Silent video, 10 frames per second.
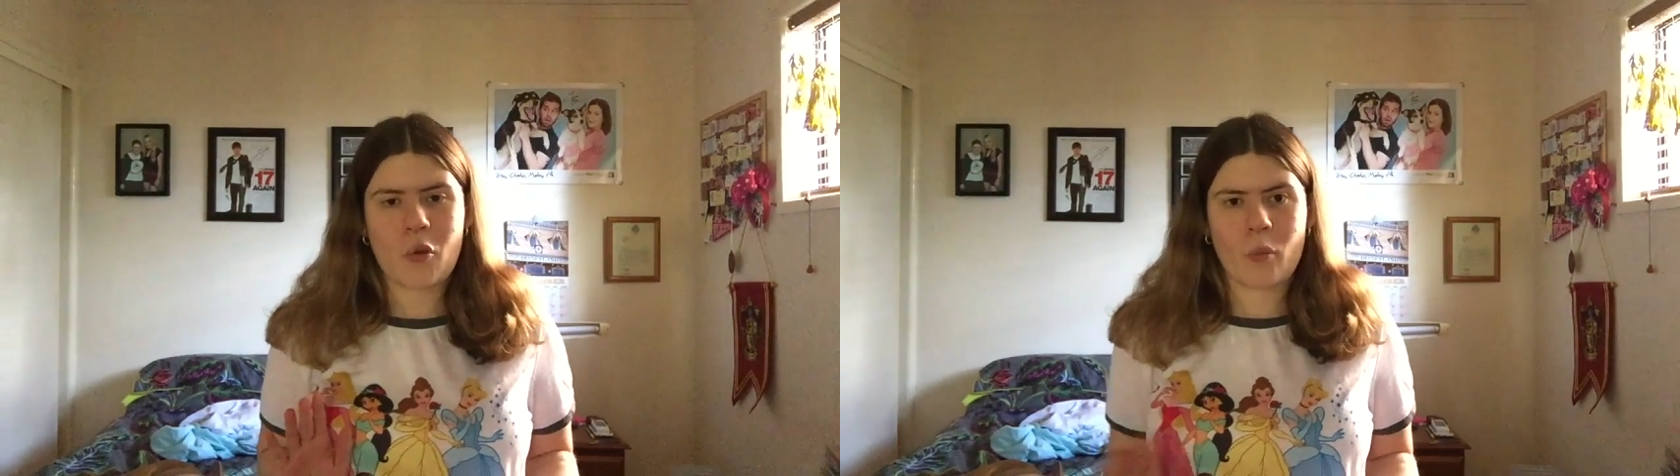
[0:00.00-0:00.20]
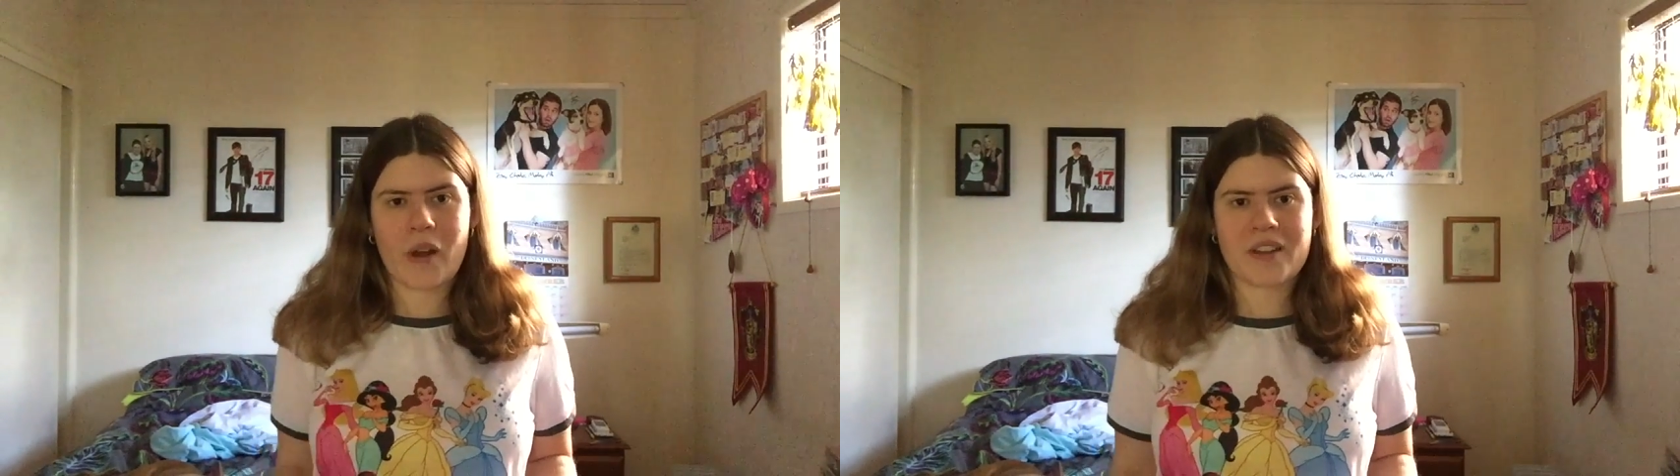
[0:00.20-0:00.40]

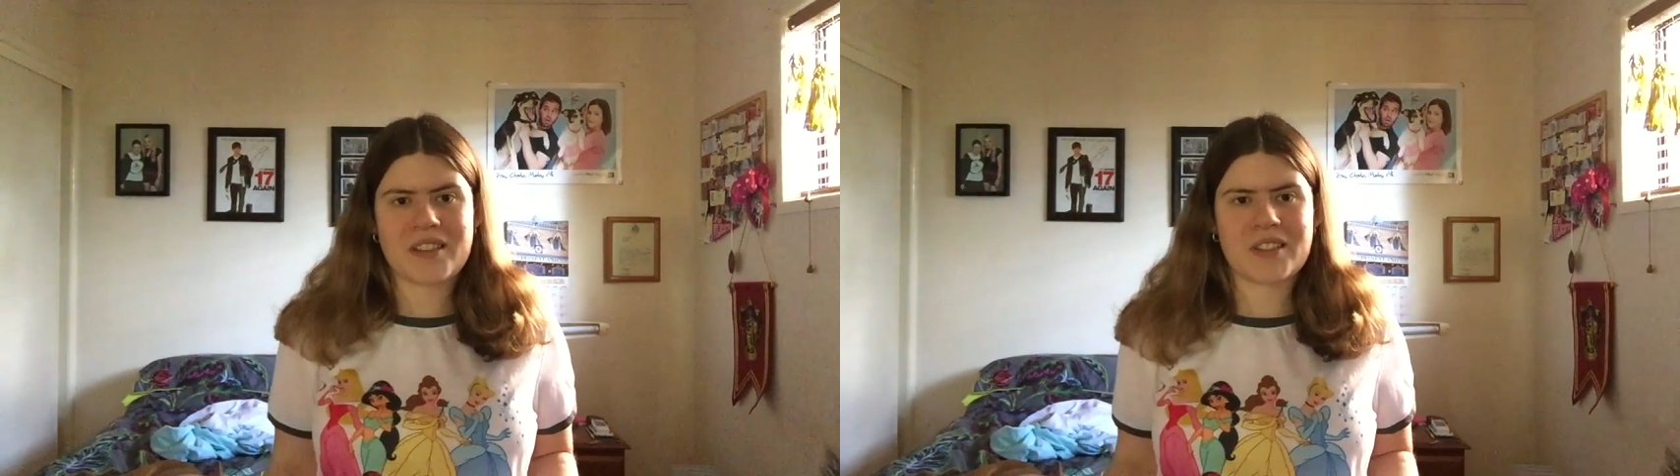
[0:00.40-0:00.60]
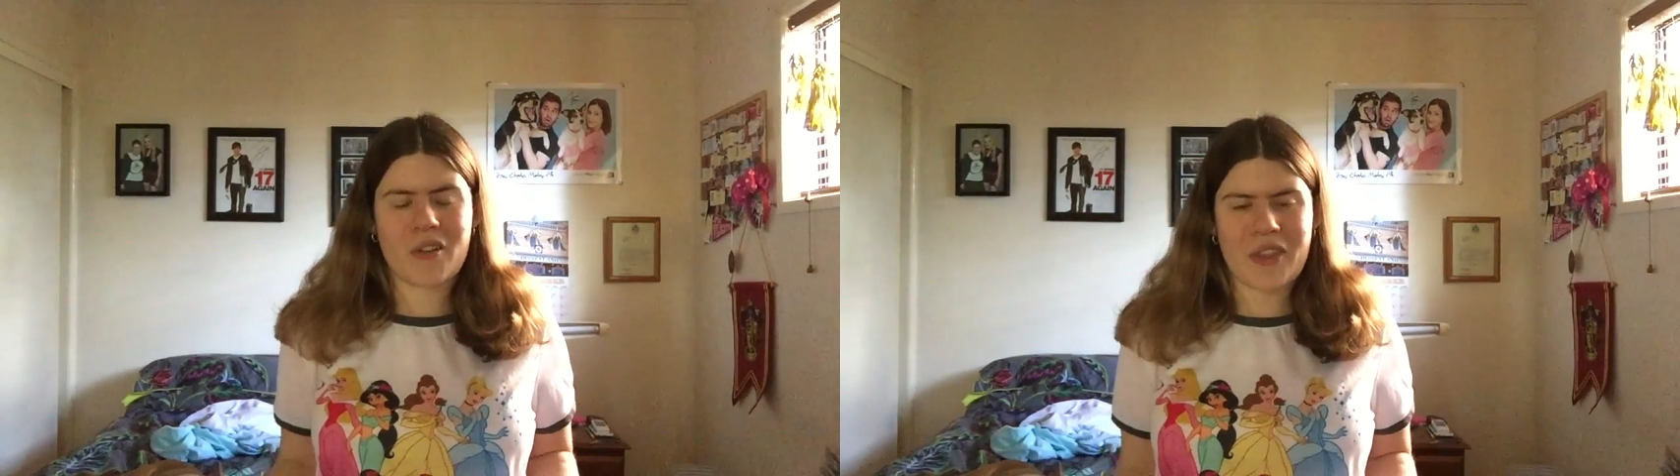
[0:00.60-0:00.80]

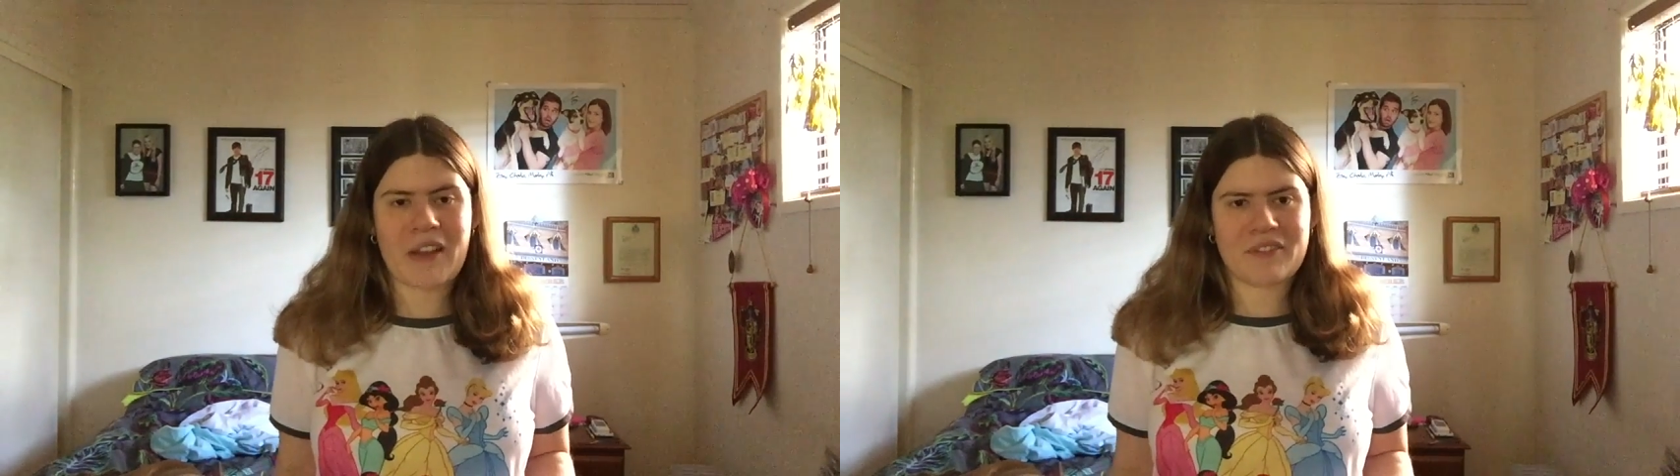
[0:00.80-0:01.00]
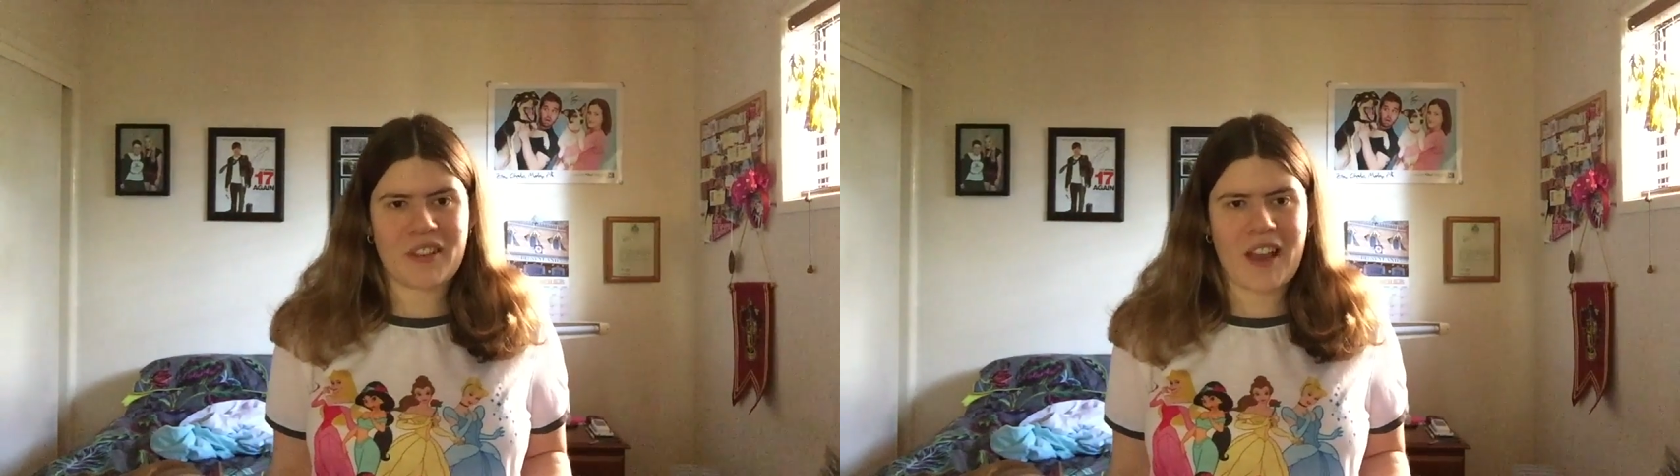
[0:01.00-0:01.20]
whilst on
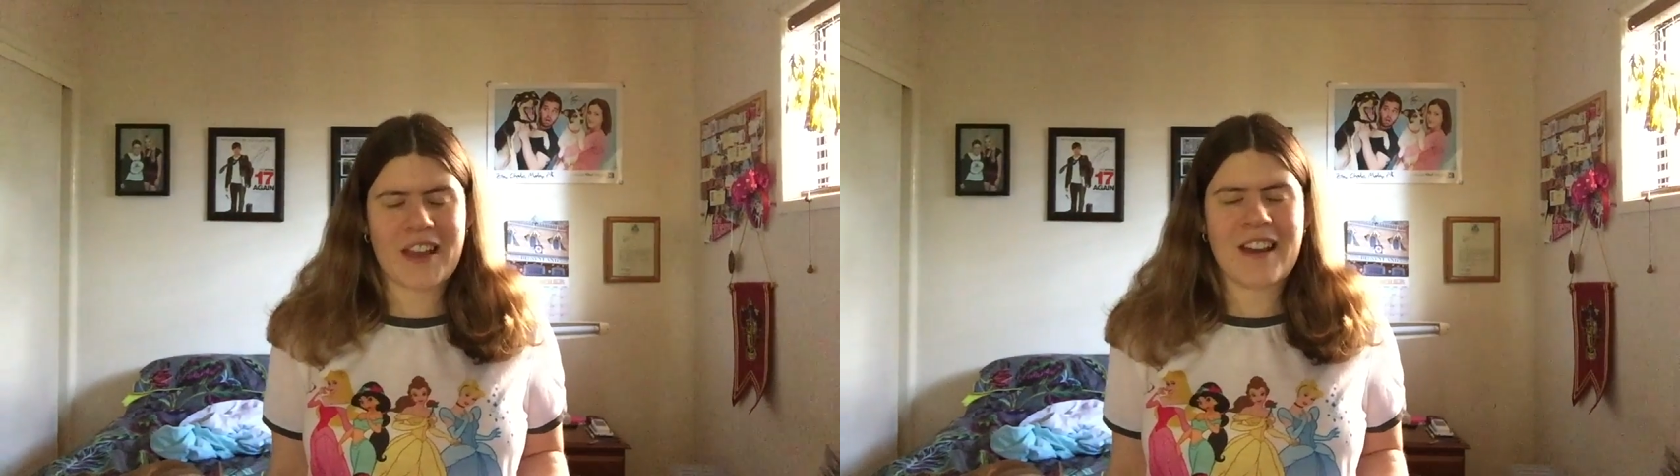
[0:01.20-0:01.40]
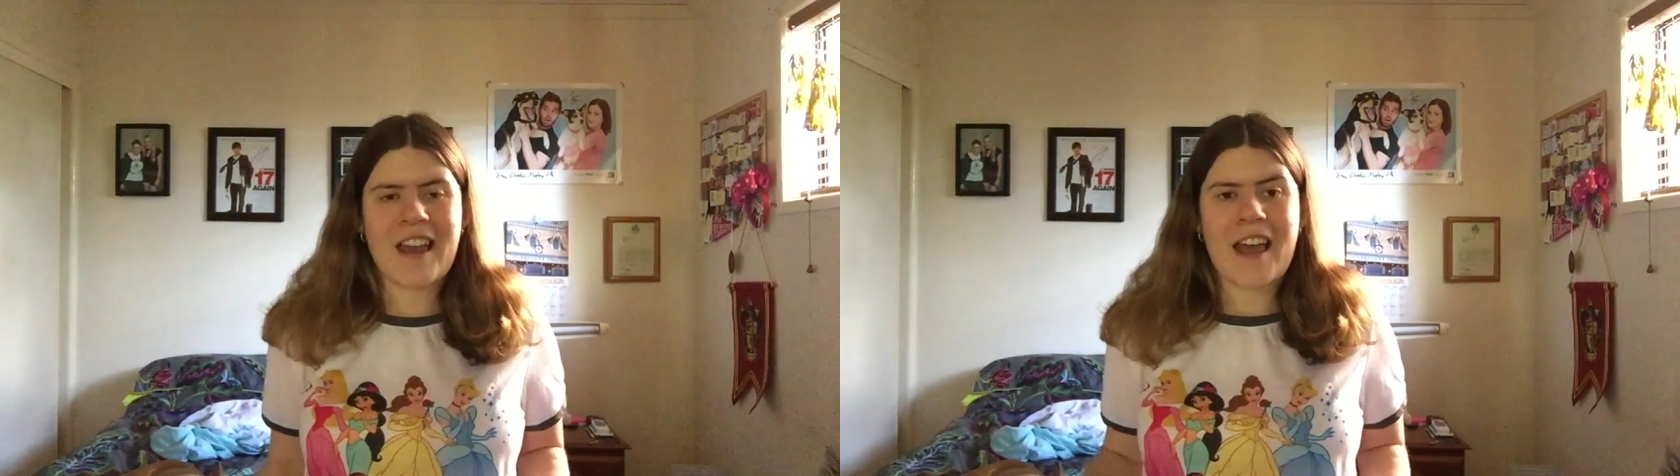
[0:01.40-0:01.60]
that flight.